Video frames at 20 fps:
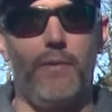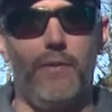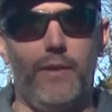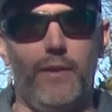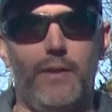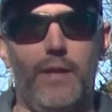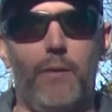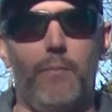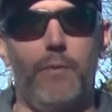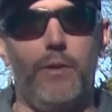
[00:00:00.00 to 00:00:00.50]
I
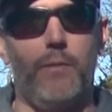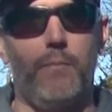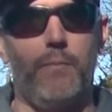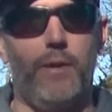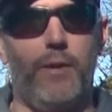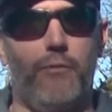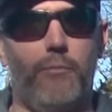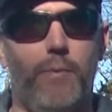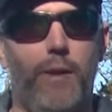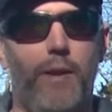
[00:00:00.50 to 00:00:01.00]
think that'd be your
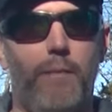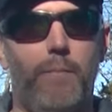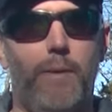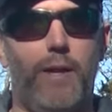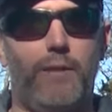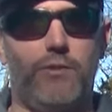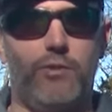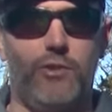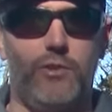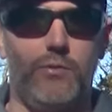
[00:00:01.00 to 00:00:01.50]
best bet in
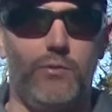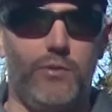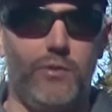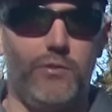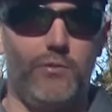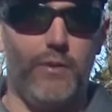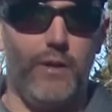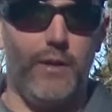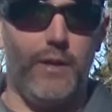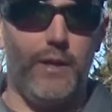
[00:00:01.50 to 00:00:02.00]

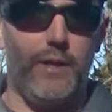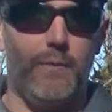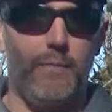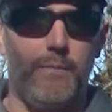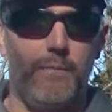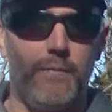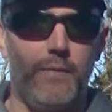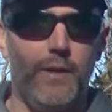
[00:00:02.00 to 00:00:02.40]
Massachusetts right now.